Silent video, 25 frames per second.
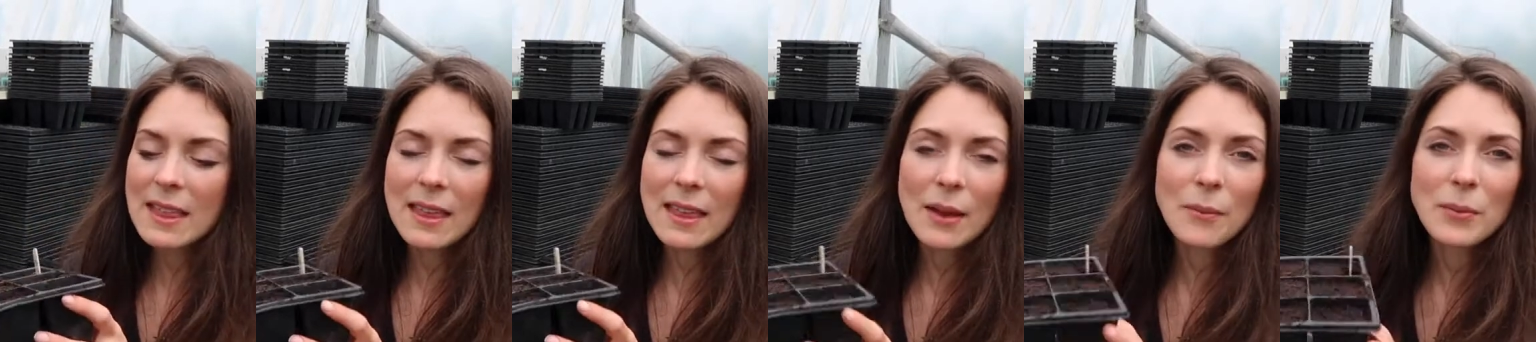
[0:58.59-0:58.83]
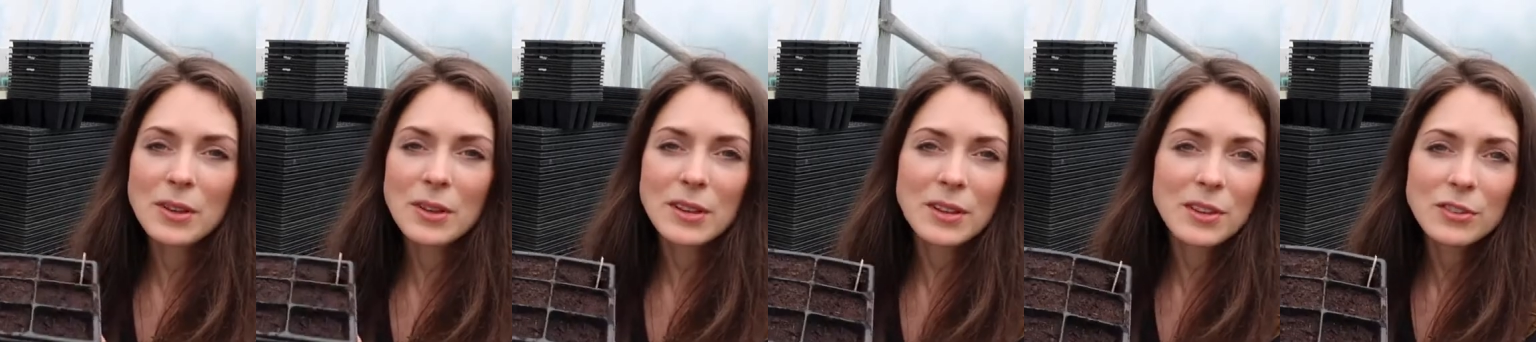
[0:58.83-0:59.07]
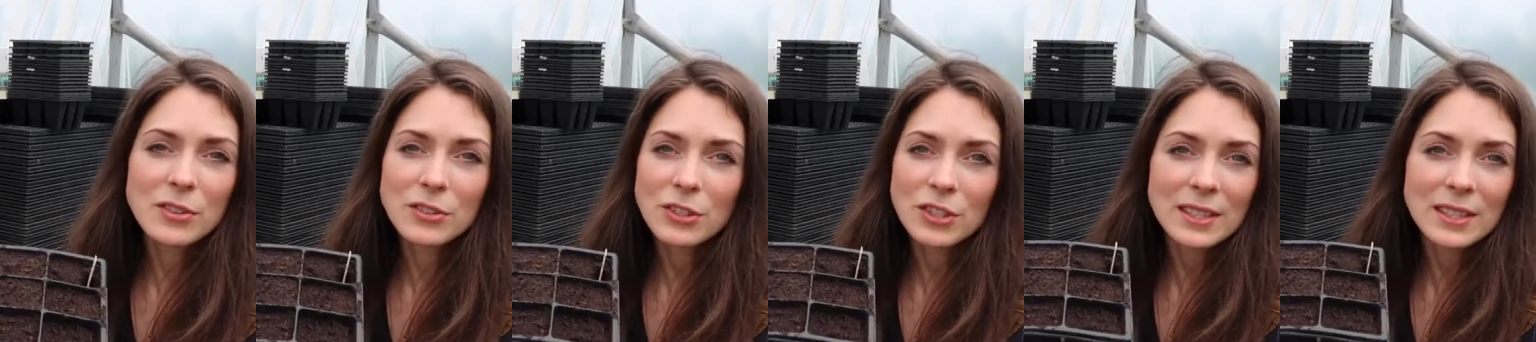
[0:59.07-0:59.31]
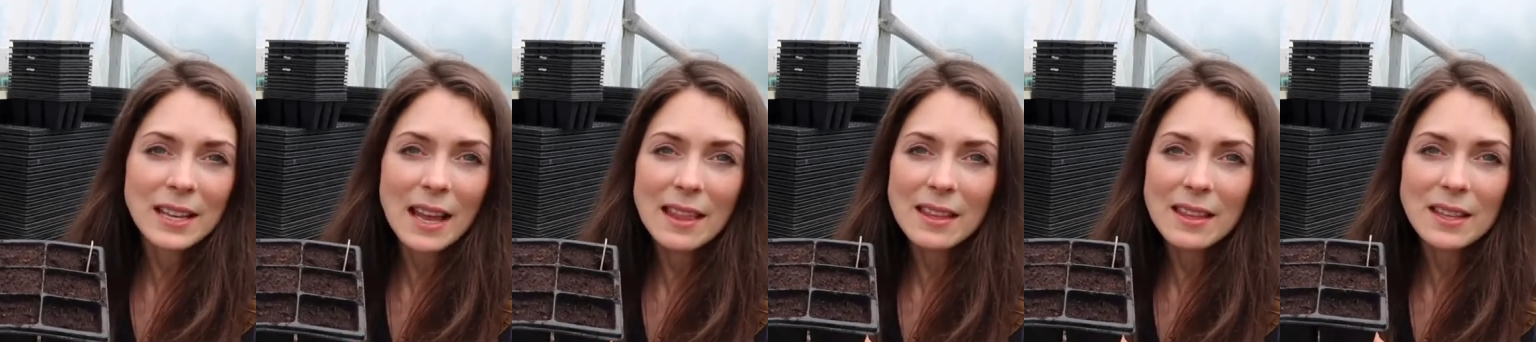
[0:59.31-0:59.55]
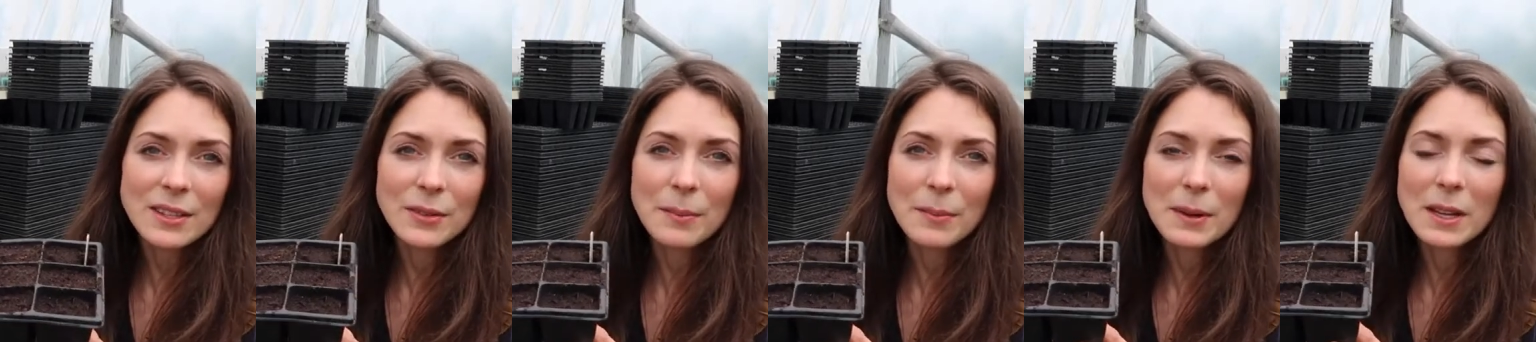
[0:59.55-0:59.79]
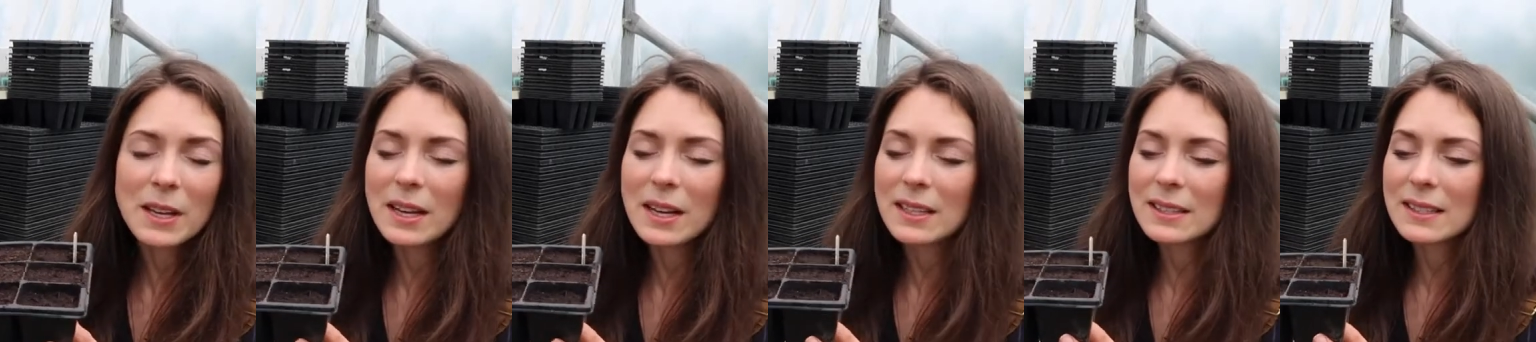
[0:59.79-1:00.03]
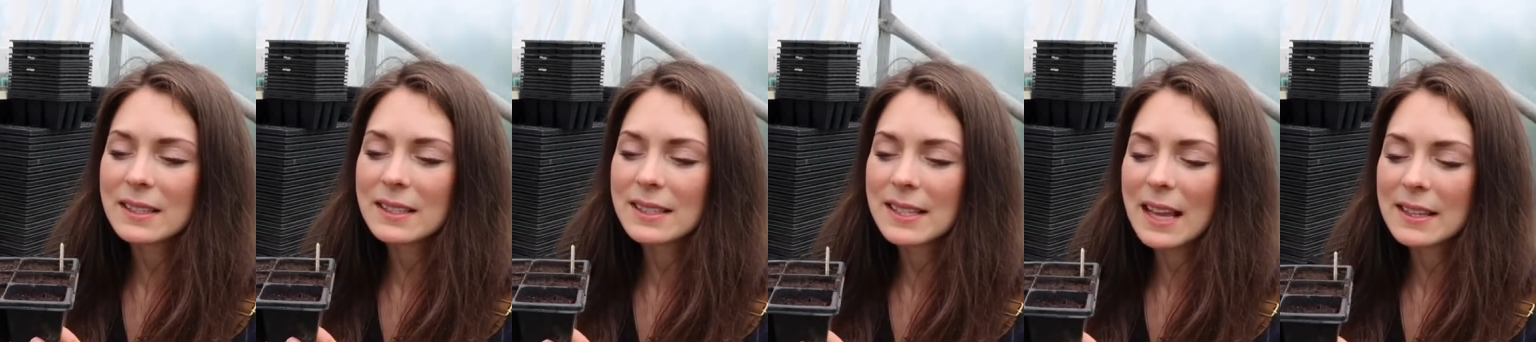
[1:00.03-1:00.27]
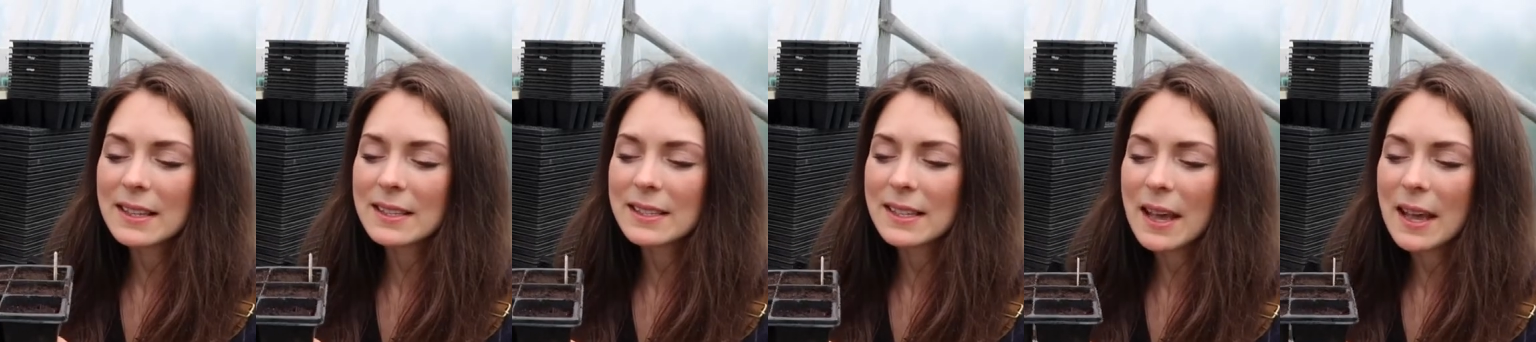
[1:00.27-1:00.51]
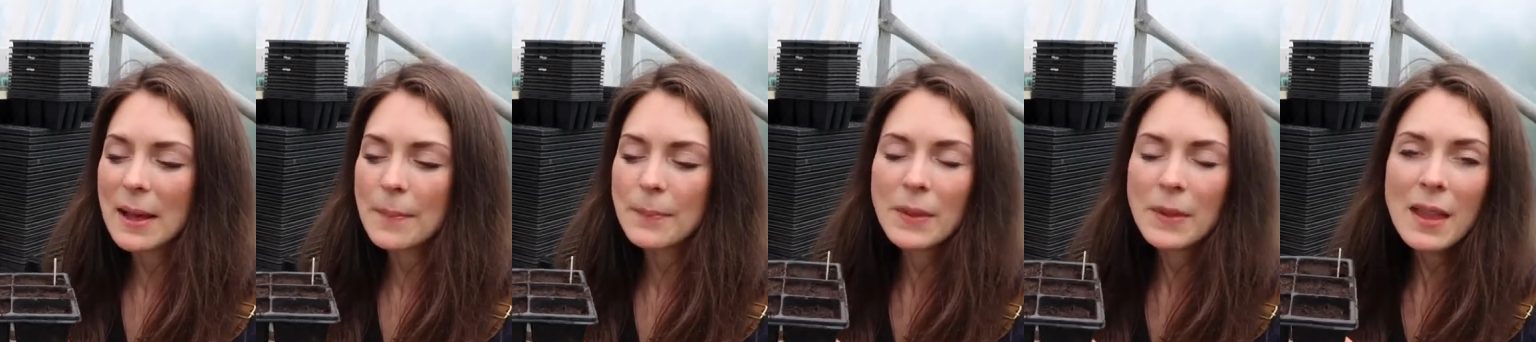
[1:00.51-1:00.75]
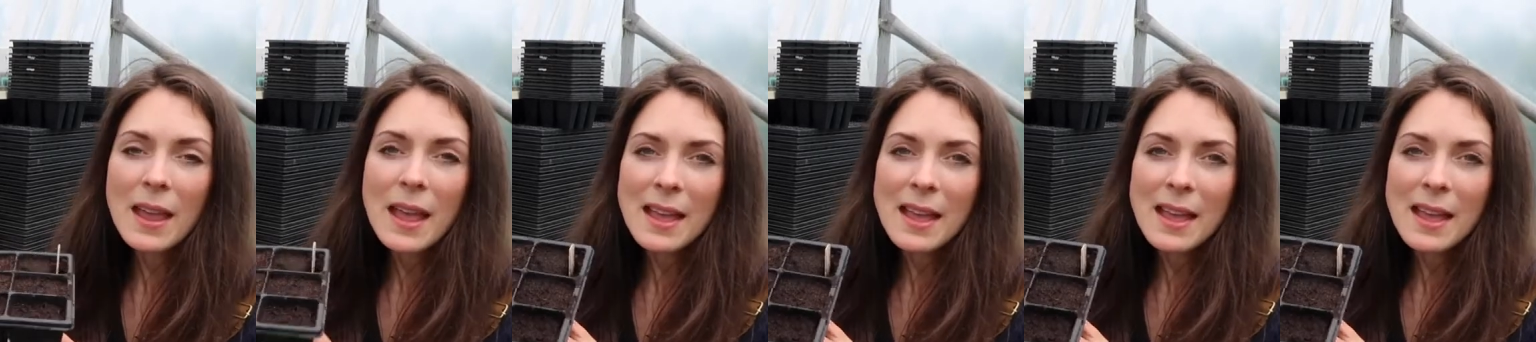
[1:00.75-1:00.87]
that we can just get these from a garden centre.